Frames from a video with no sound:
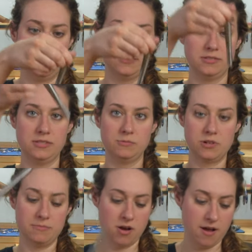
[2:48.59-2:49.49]
So this will
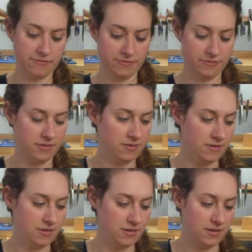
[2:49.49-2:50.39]
come off,
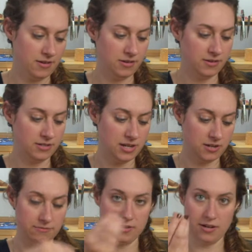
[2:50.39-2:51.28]

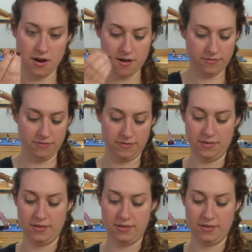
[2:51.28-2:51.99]
take your ring off,